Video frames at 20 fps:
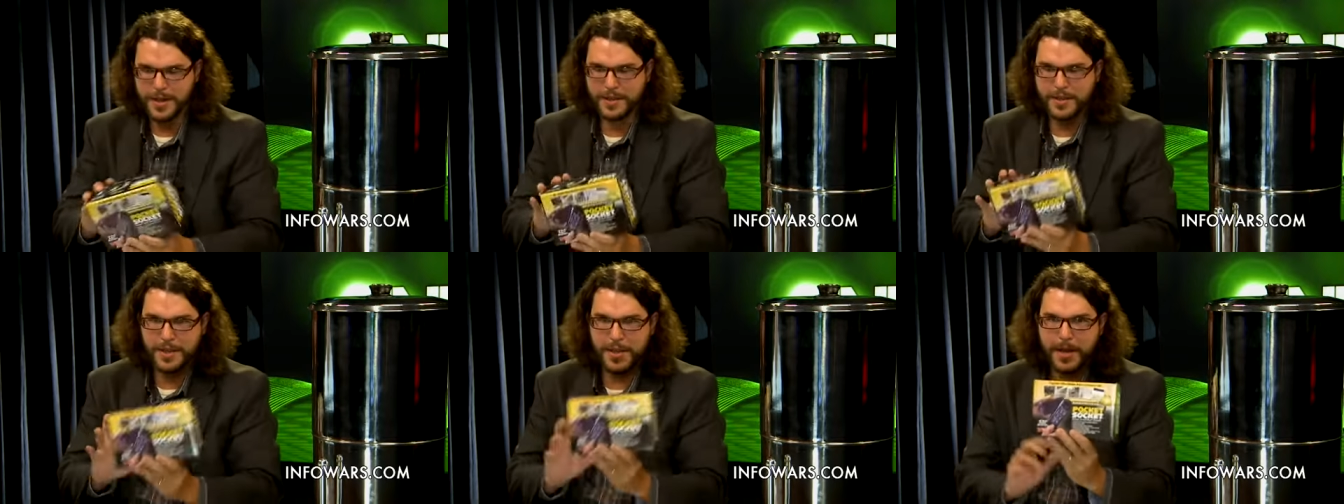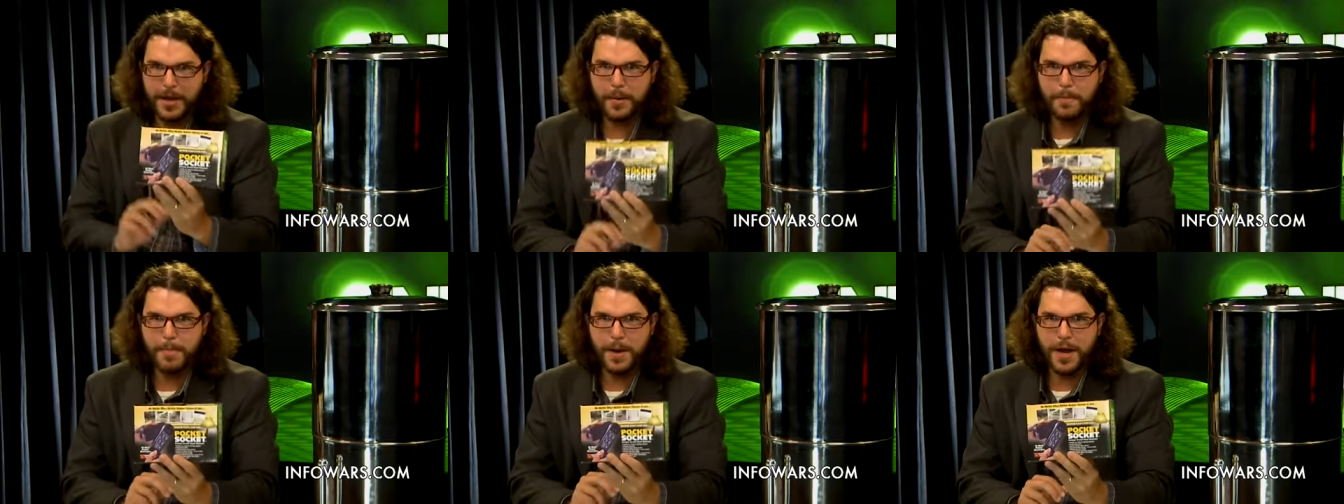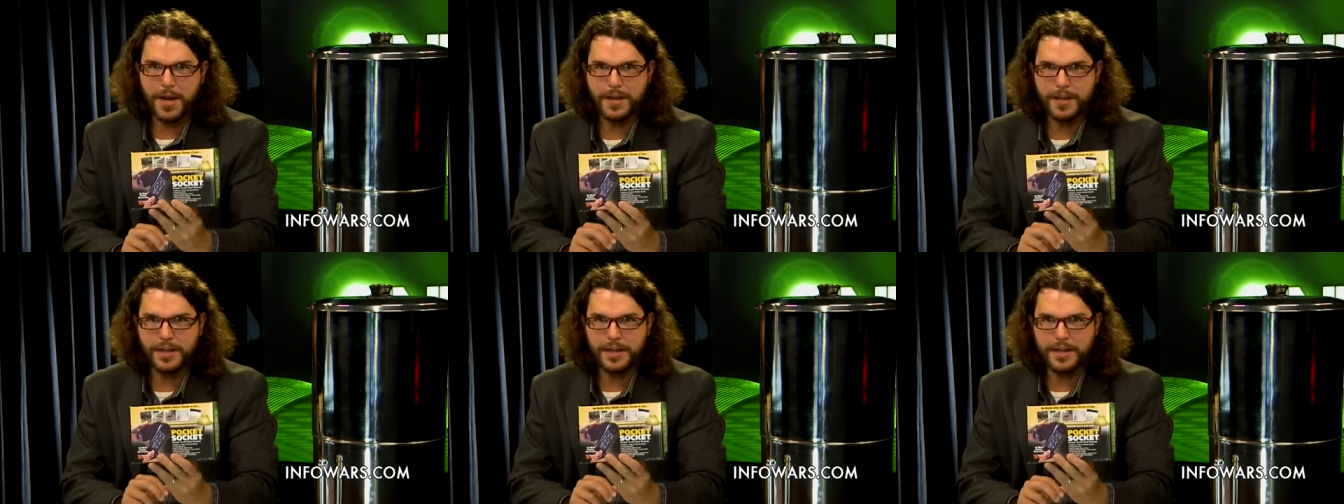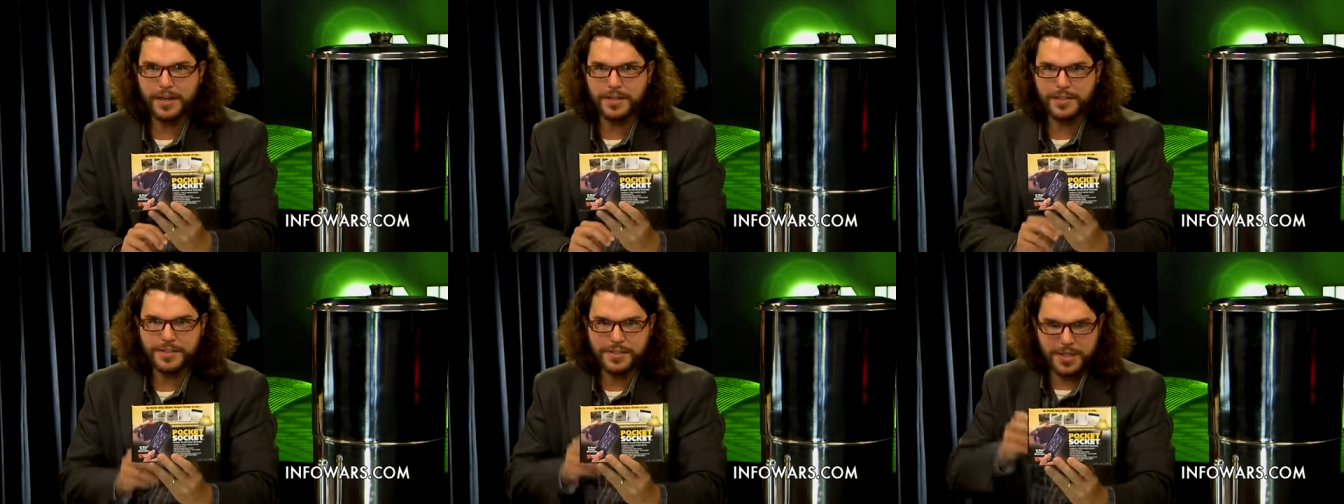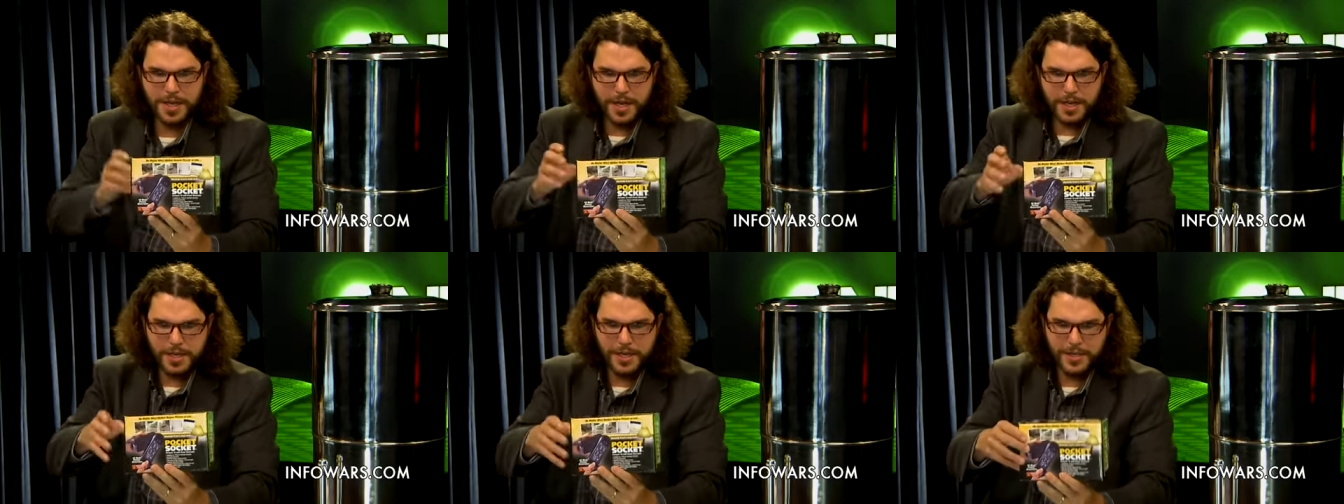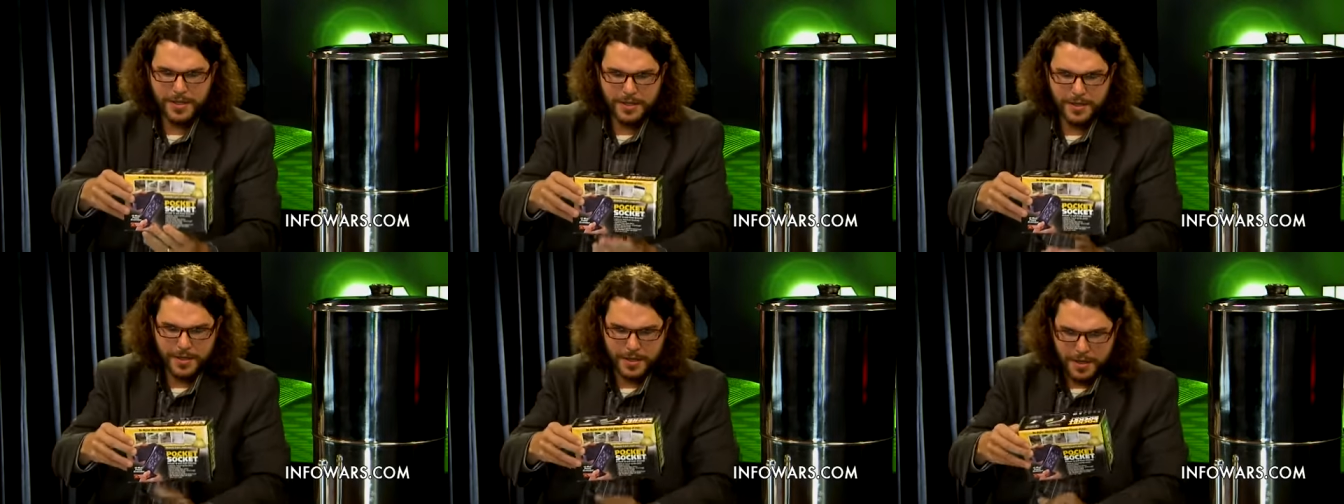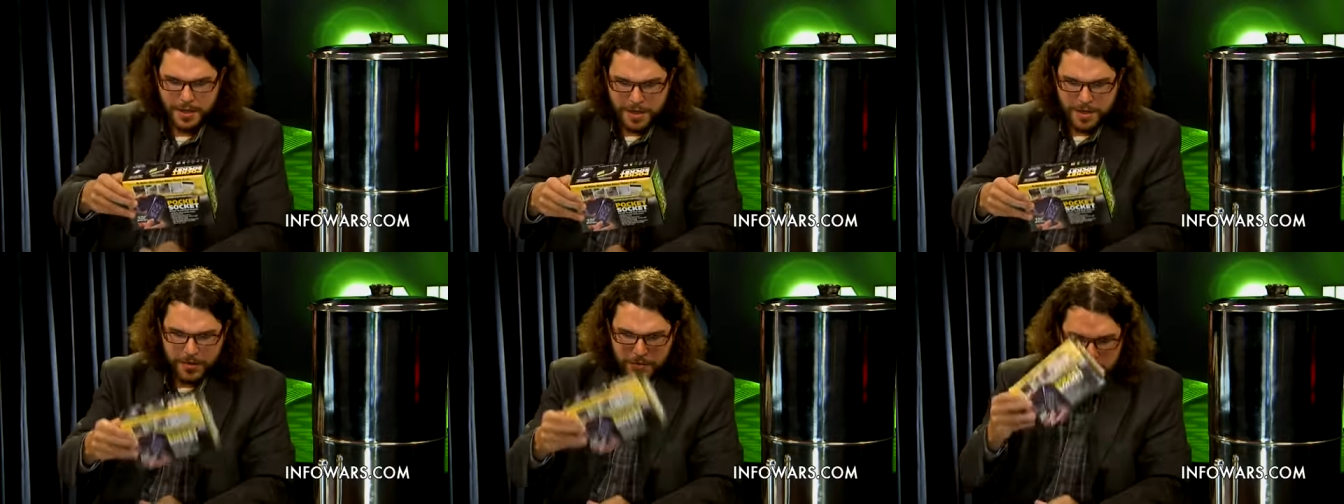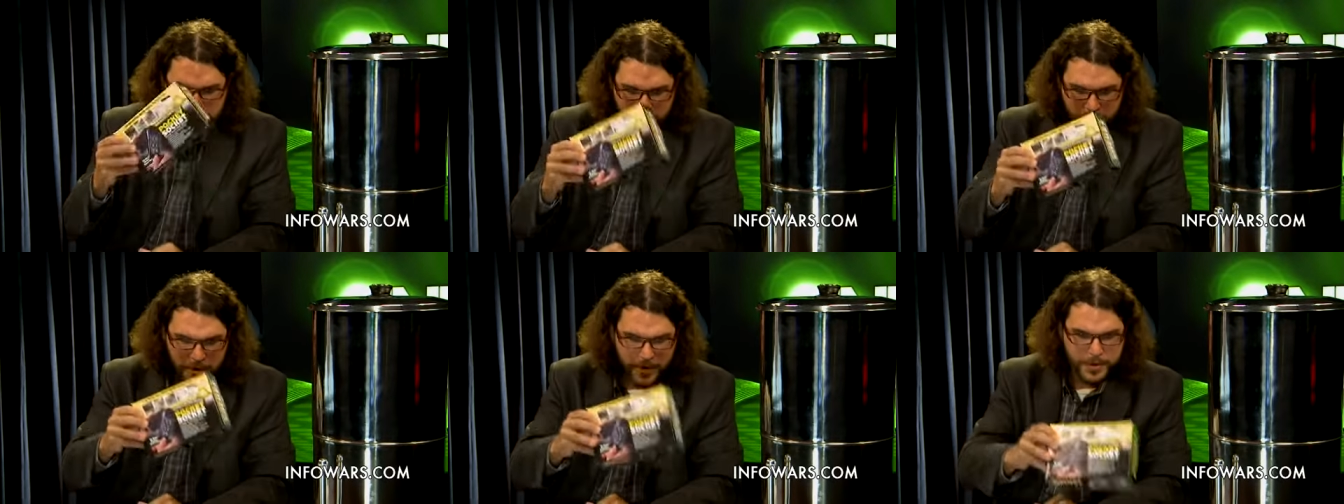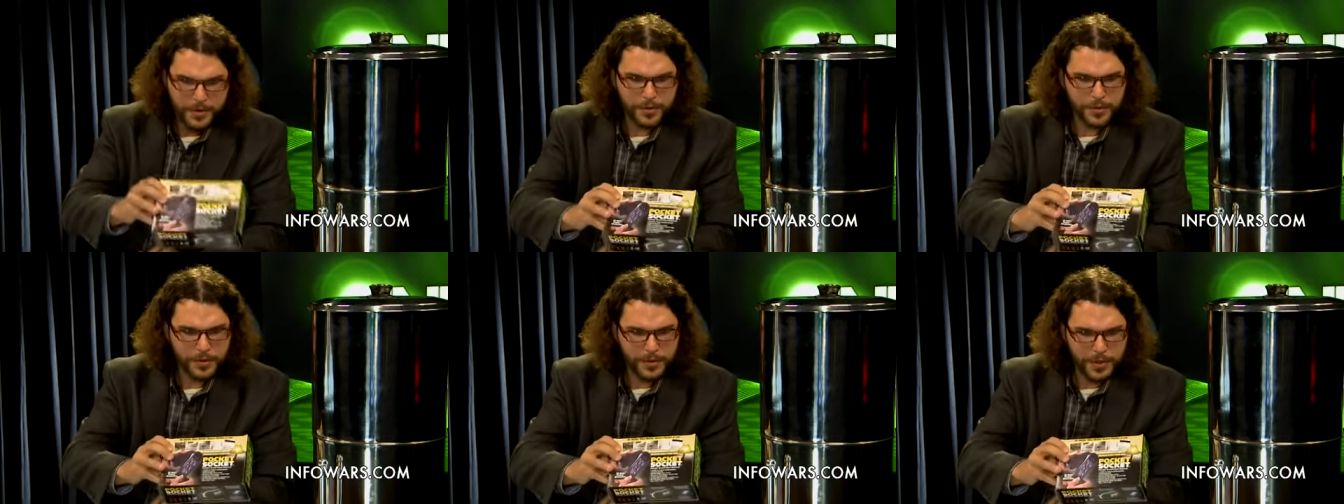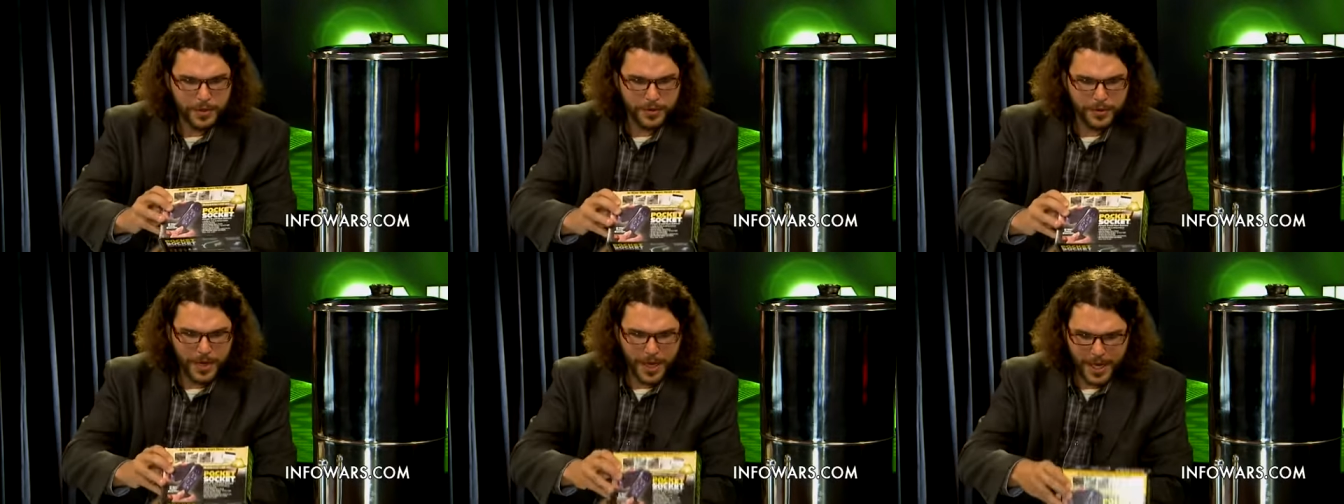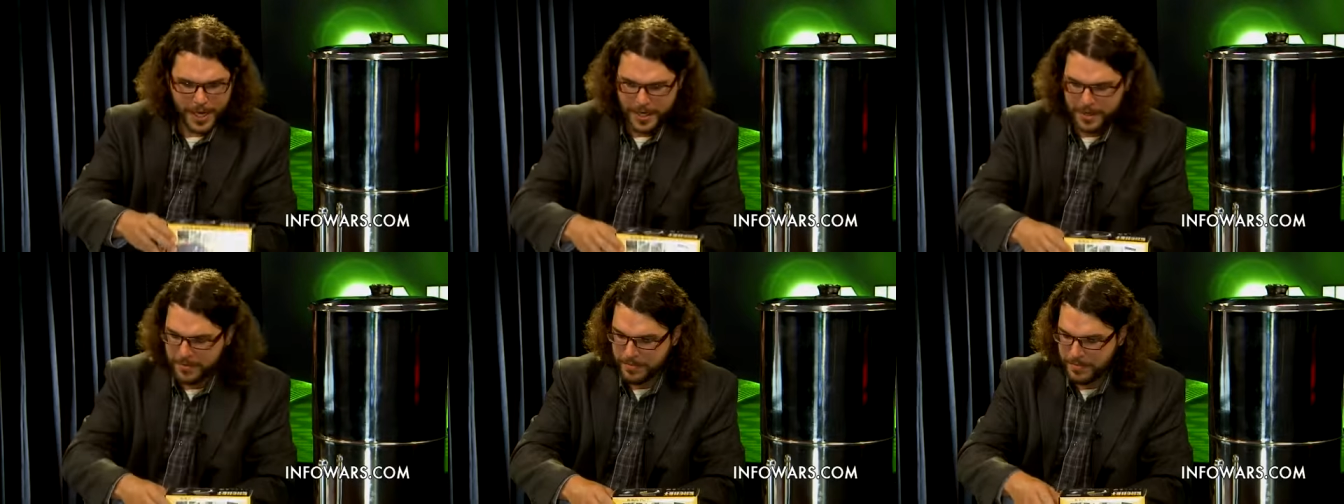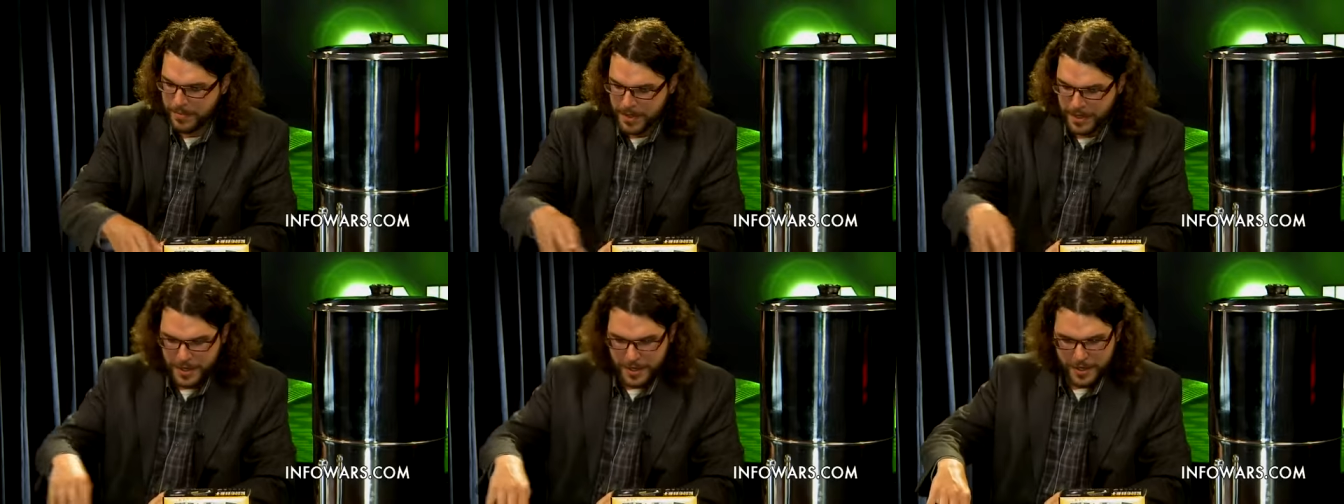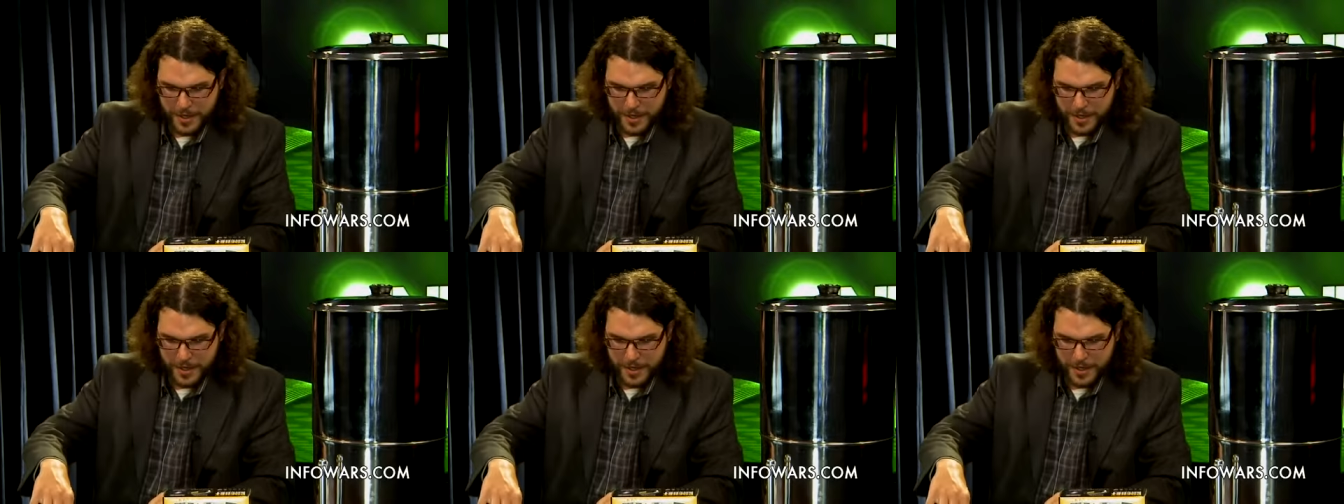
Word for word: The pocket socket, very cool little item